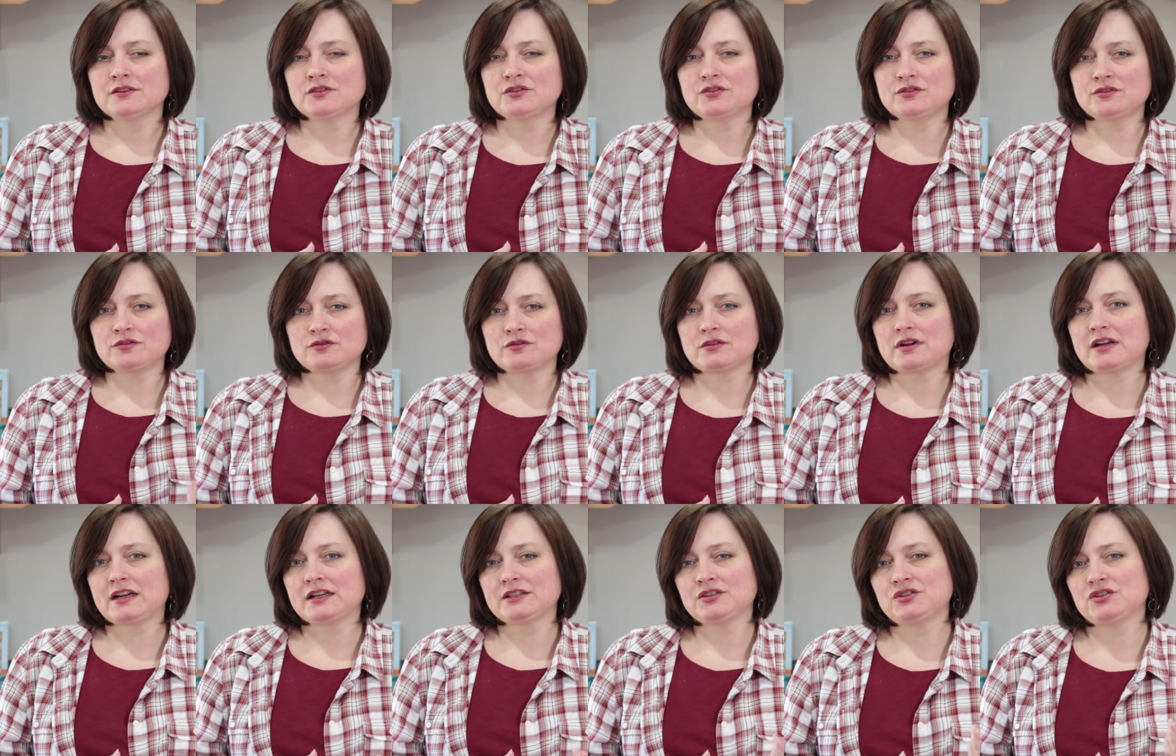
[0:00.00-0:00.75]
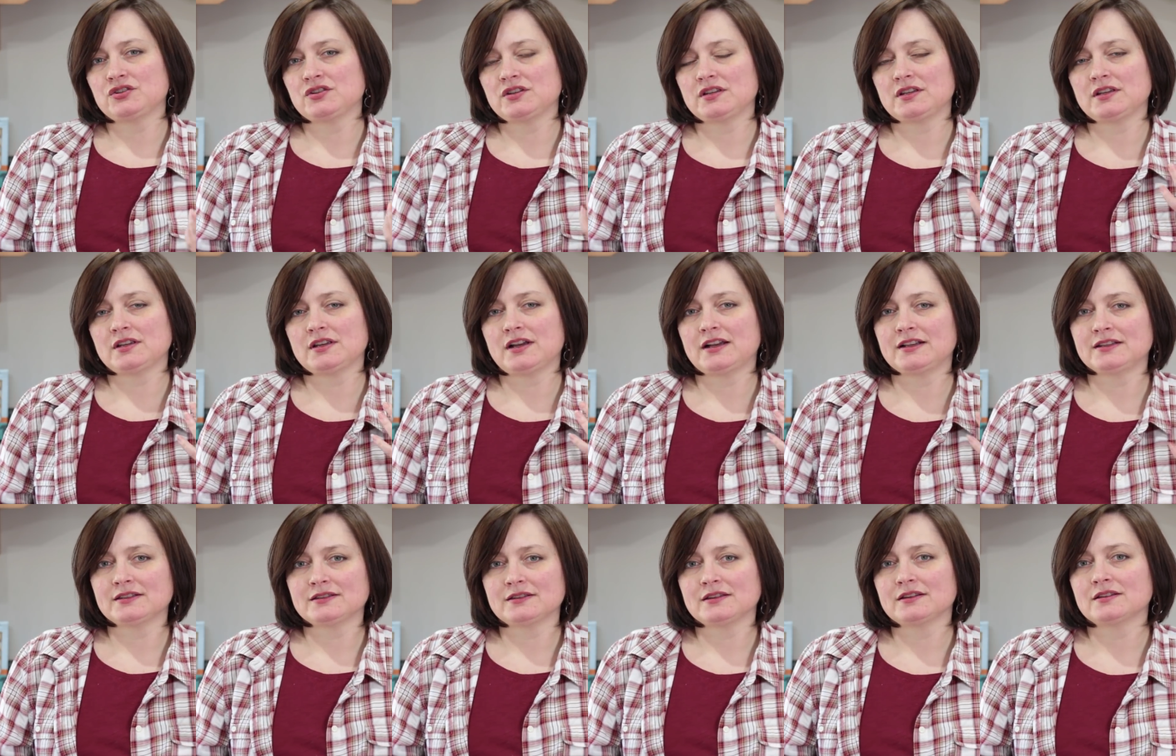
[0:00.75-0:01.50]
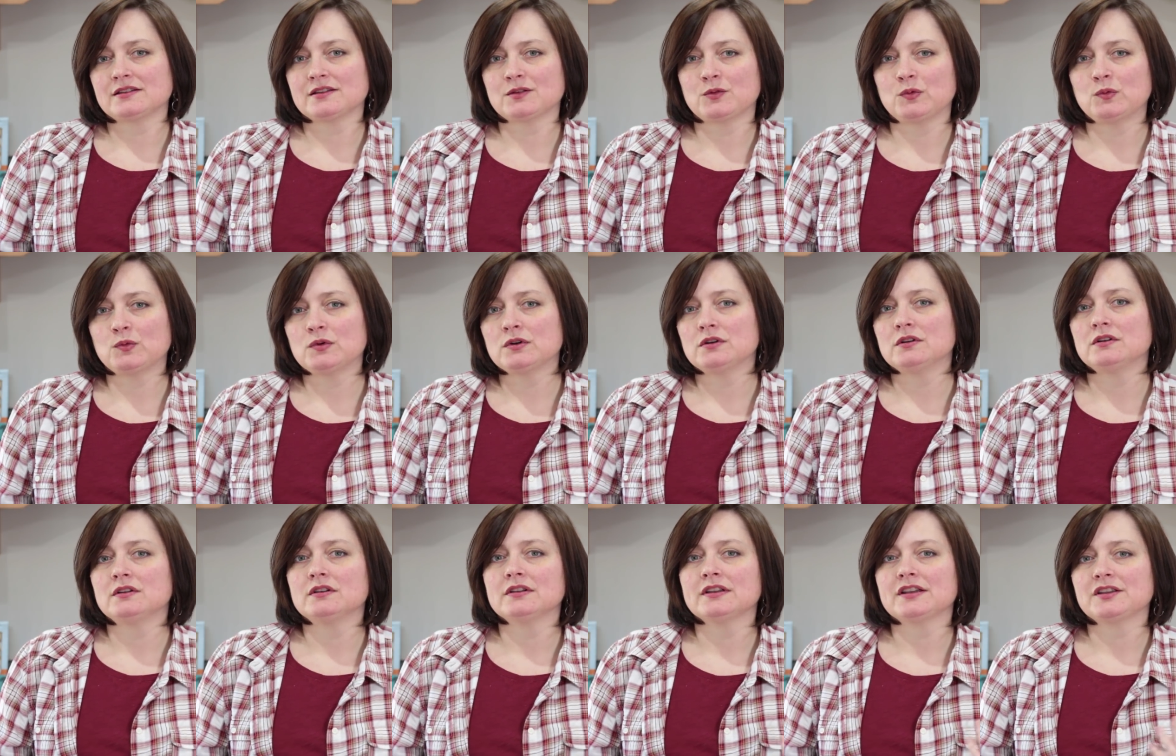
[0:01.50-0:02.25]
scratchy Icelandic
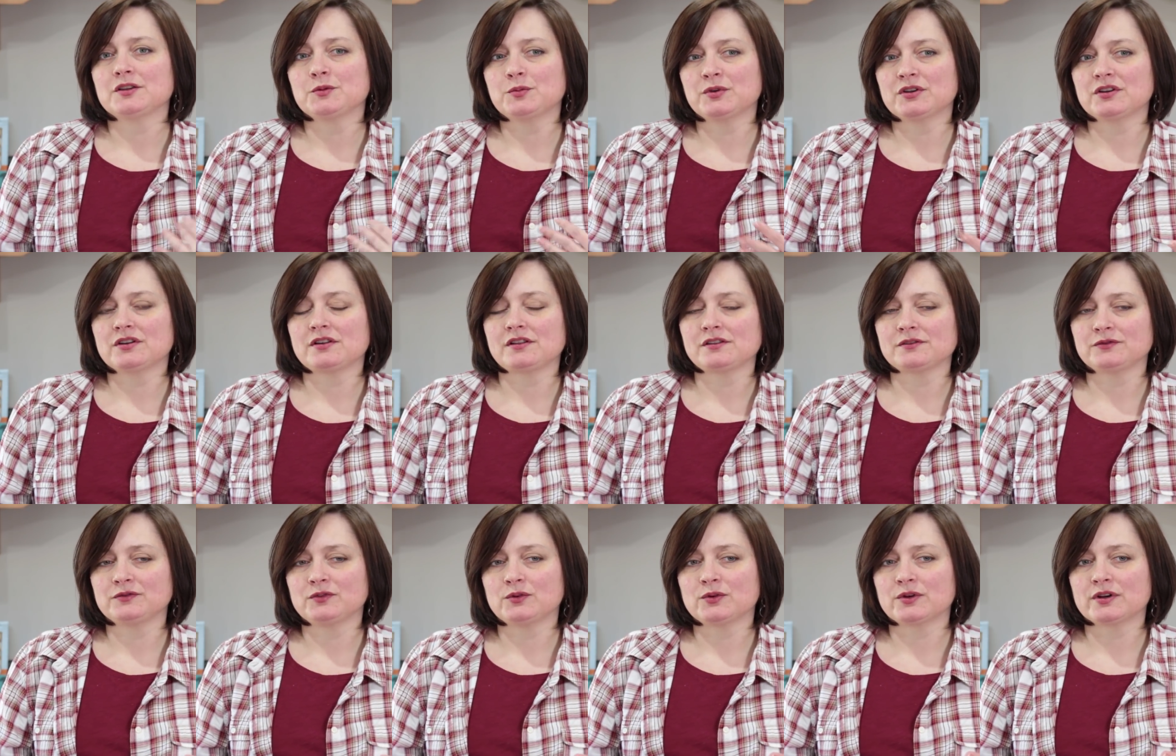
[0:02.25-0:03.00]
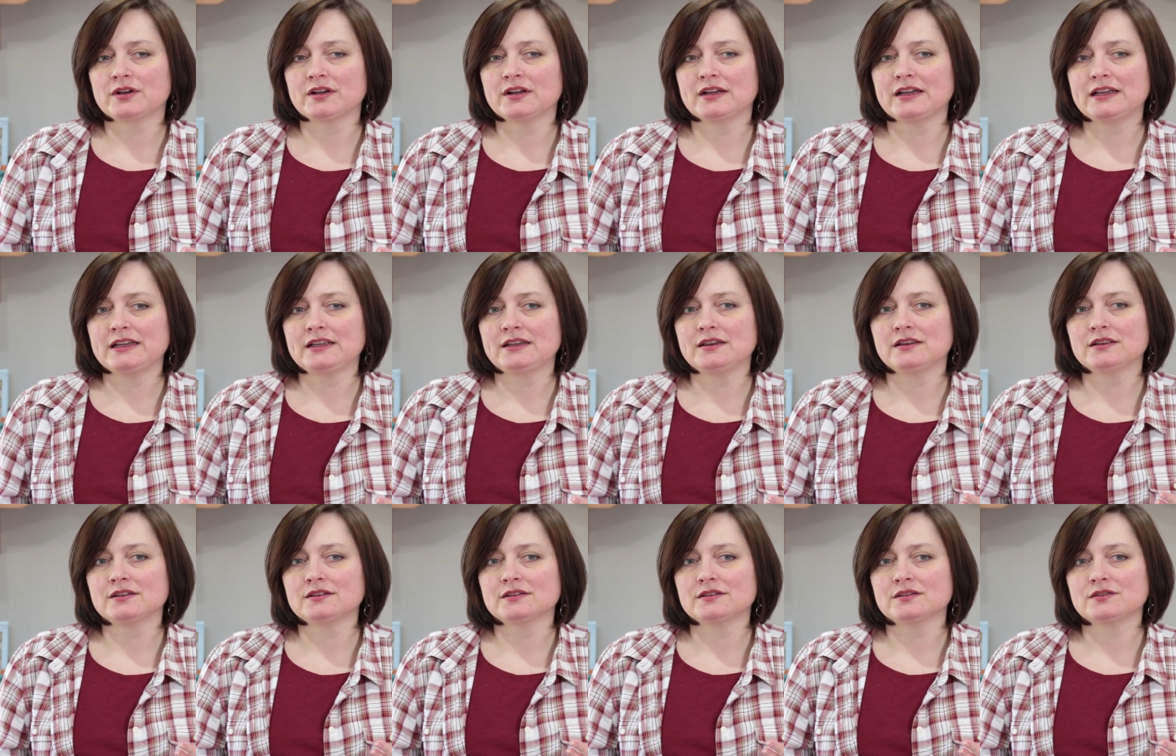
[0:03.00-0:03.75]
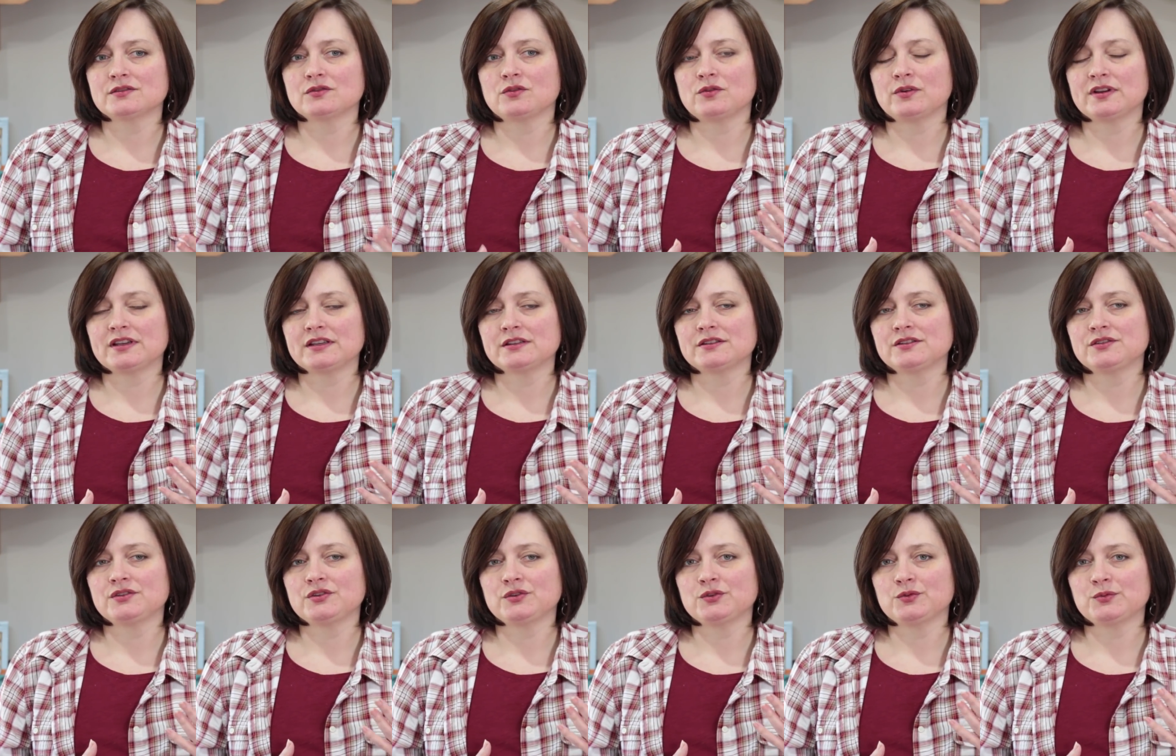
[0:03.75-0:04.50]
wool and you put it on the floor, it is going
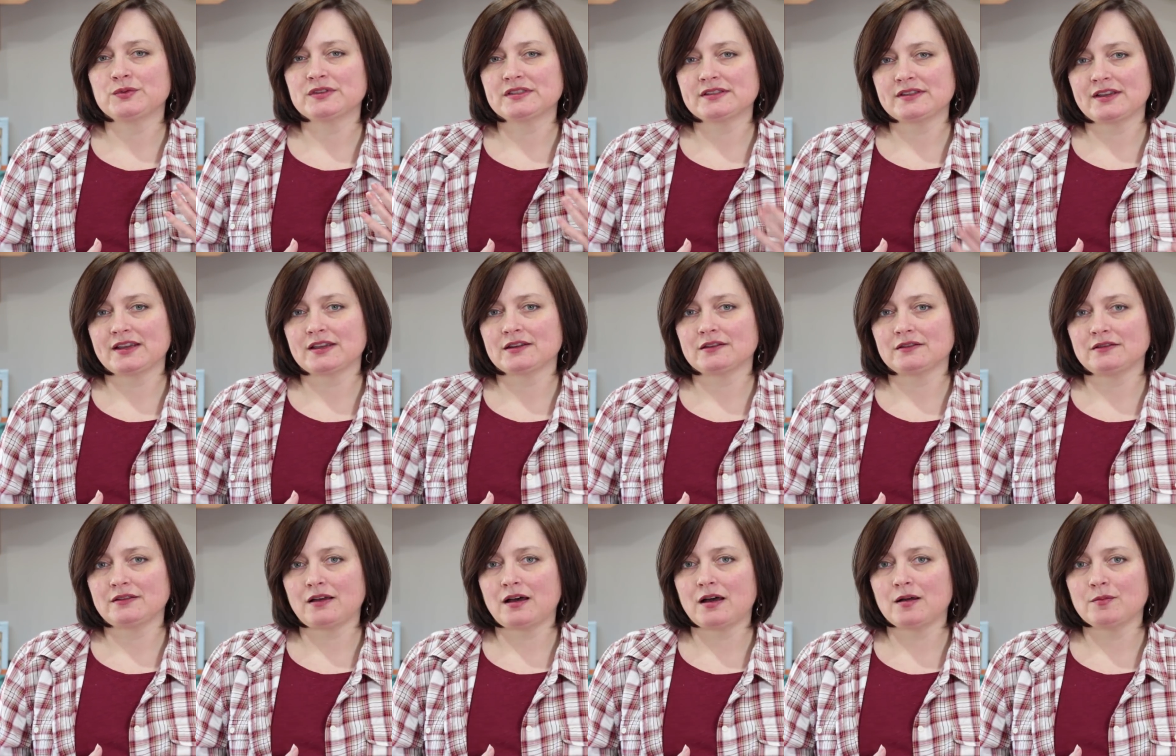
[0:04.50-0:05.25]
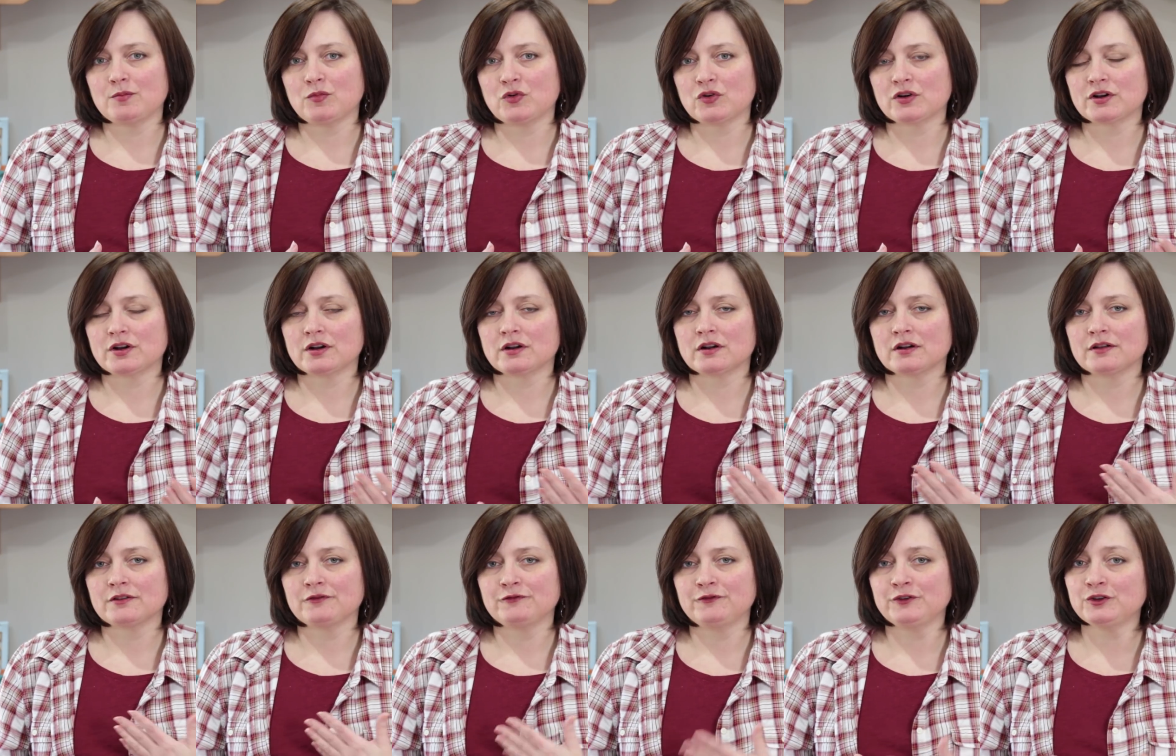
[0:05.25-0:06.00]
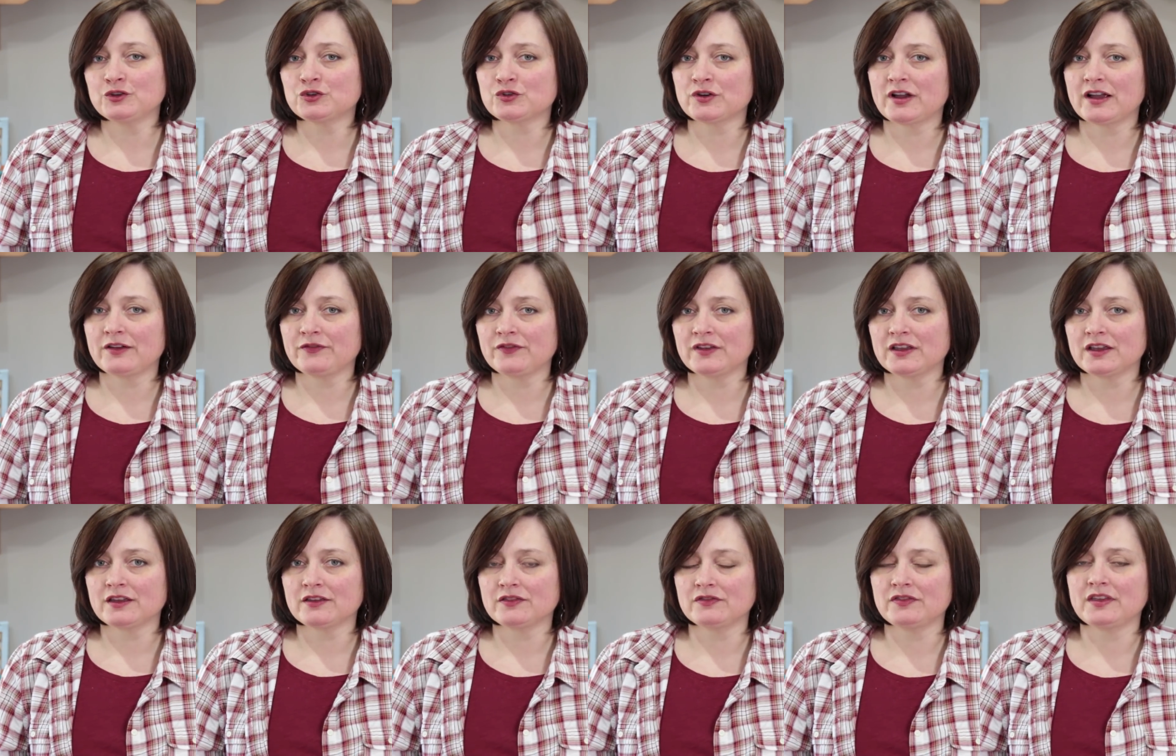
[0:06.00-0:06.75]
to withstand a lot more foot
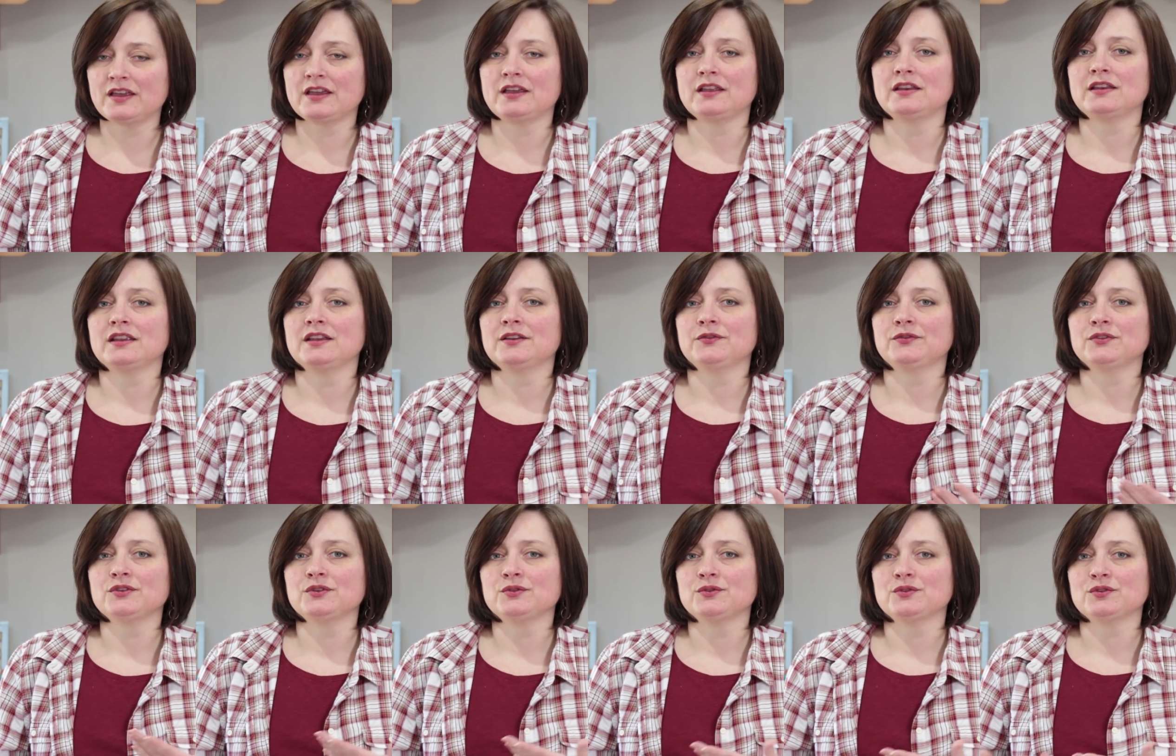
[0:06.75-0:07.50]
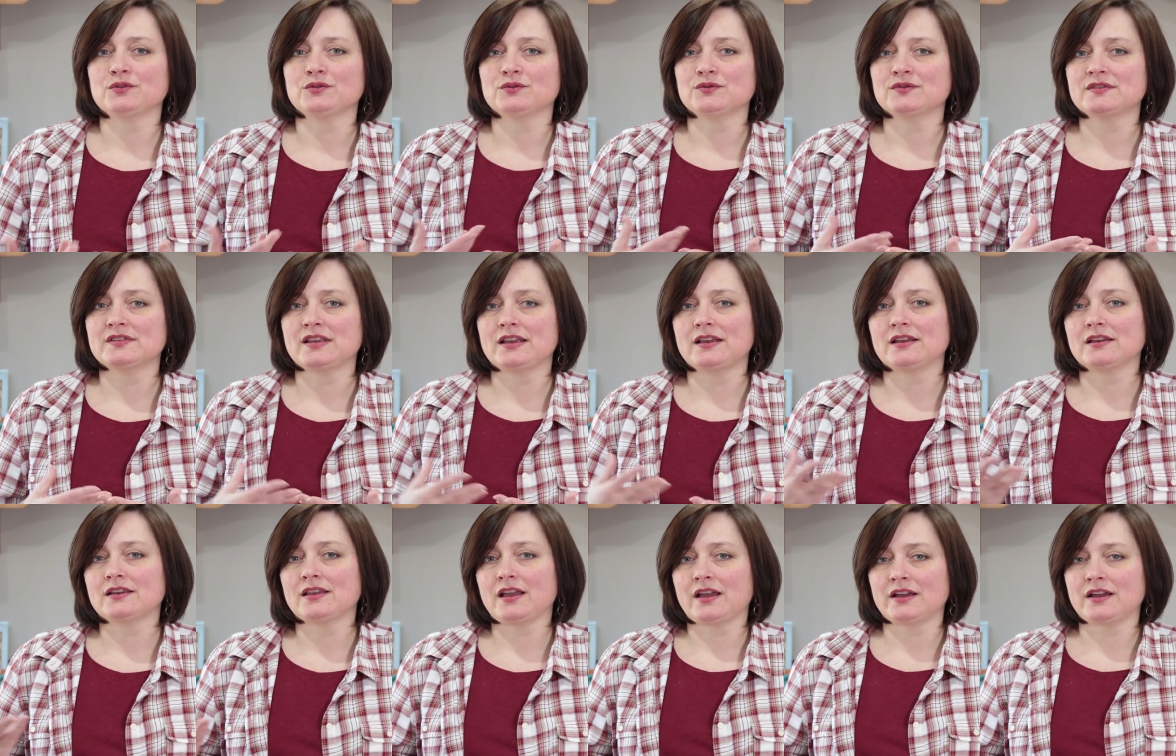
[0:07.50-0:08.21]
traffic than if you use, say,